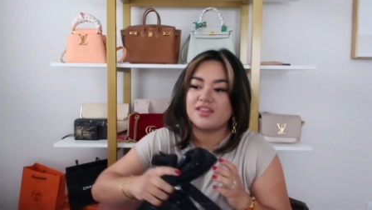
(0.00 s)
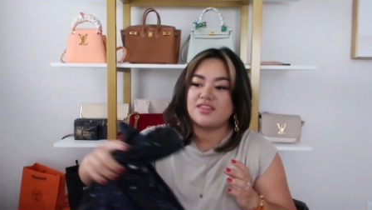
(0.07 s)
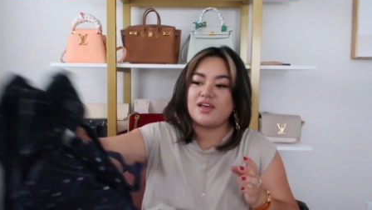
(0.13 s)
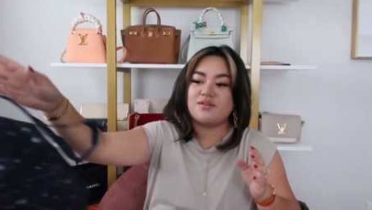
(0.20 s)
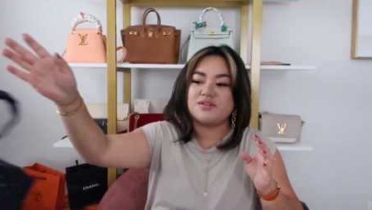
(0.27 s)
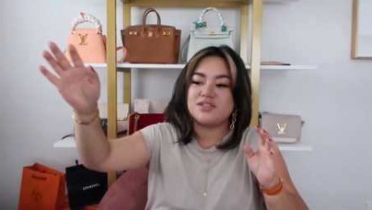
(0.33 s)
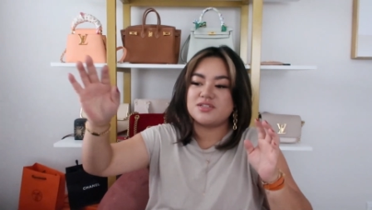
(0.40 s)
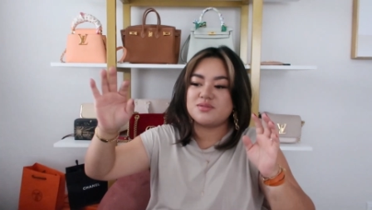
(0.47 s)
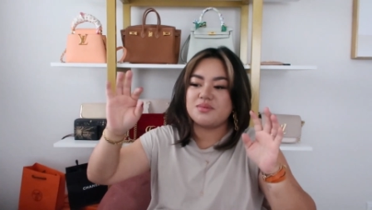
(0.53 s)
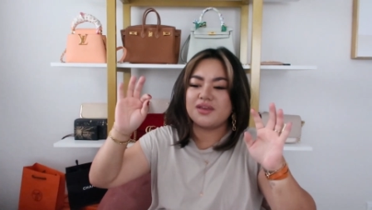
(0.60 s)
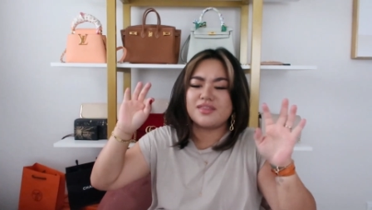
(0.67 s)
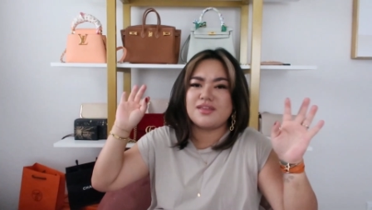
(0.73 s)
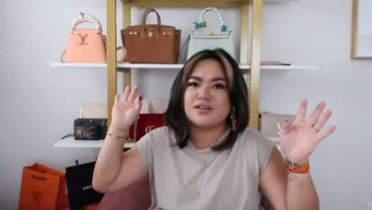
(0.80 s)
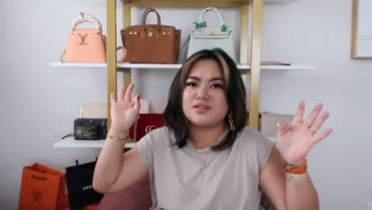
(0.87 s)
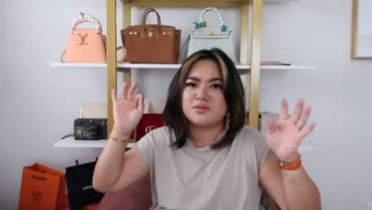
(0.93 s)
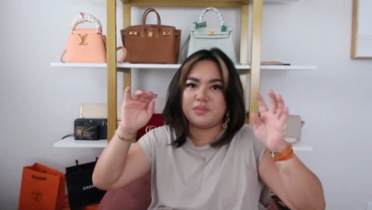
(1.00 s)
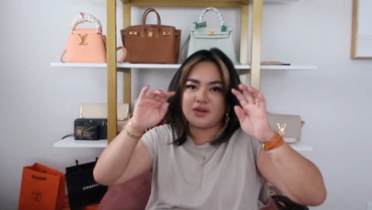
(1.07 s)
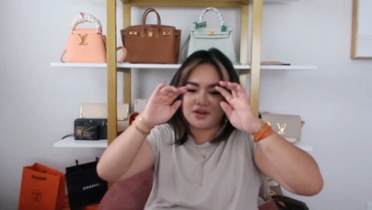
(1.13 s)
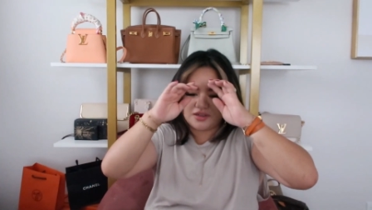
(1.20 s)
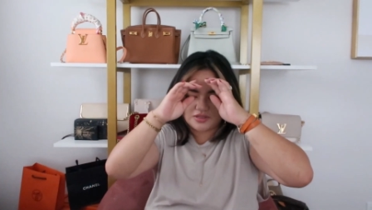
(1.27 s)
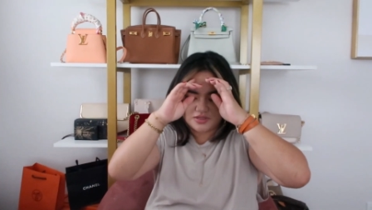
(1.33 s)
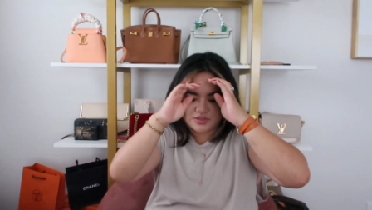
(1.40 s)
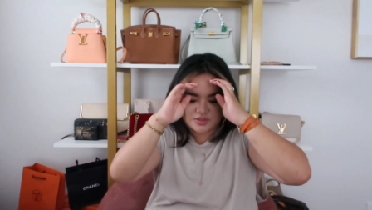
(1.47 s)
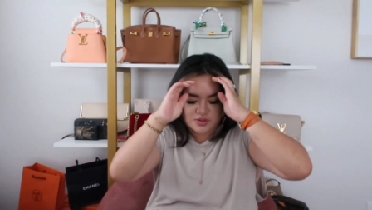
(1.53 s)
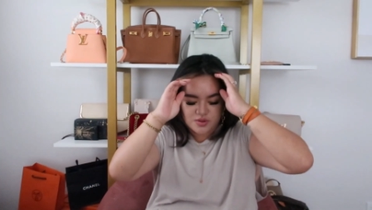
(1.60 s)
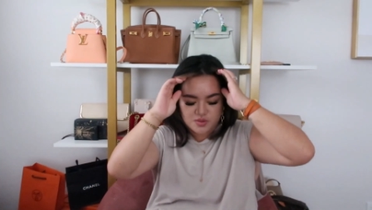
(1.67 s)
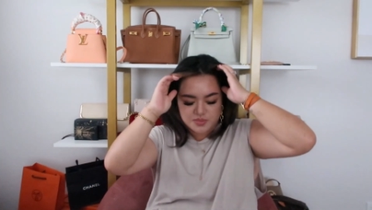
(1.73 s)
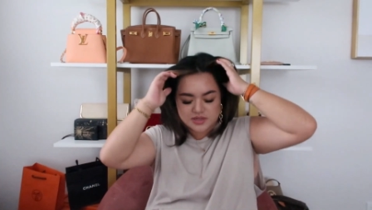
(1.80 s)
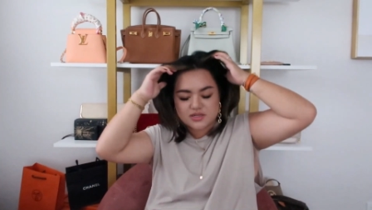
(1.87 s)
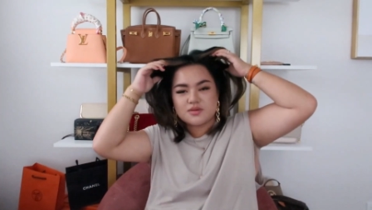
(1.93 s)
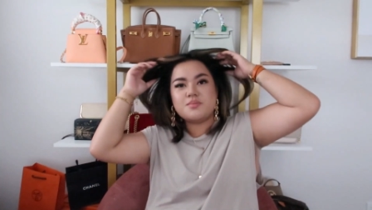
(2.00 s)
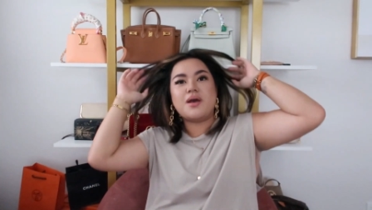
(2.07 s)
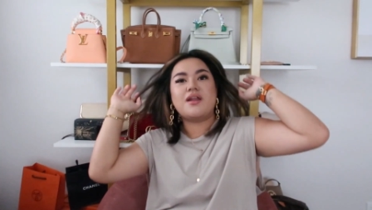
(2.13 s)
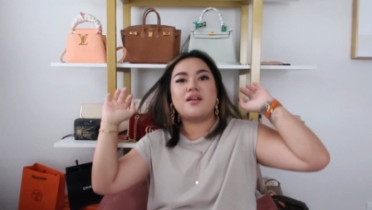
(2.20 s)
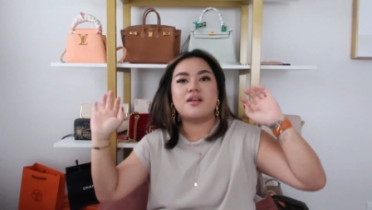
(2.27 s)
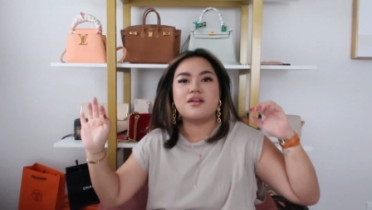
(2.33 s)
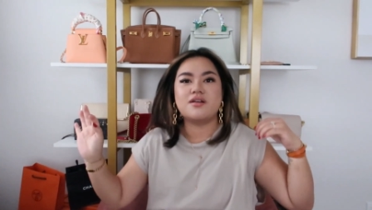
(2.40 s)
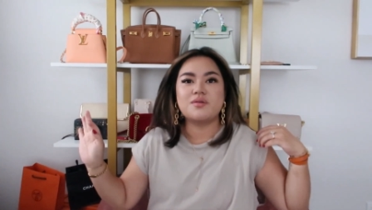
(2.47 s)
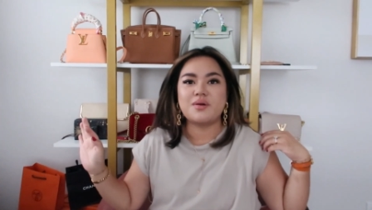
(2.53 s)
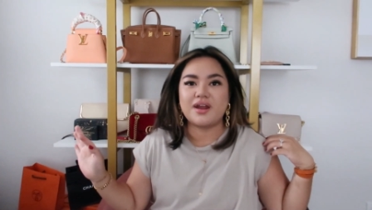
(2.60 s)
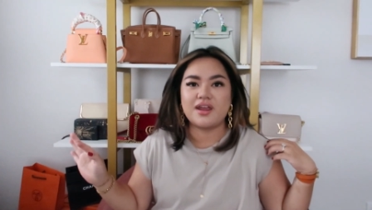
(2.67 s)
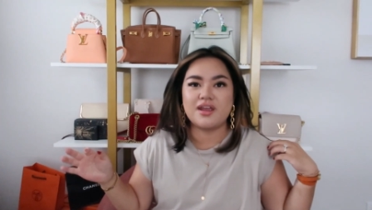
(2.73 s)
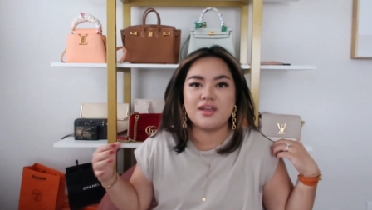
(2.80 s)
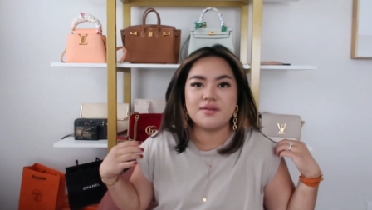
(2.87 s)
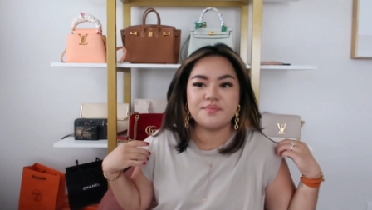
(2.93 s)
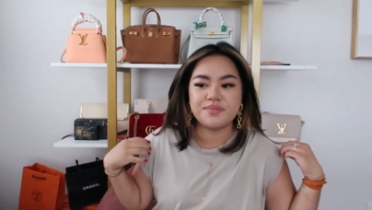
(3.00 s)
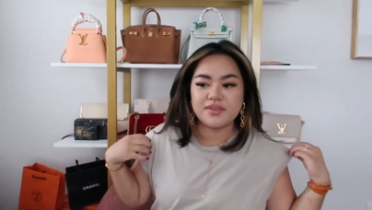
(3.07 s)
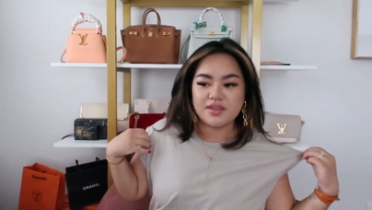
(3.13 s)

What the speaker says: That would just make the experience so much better, right?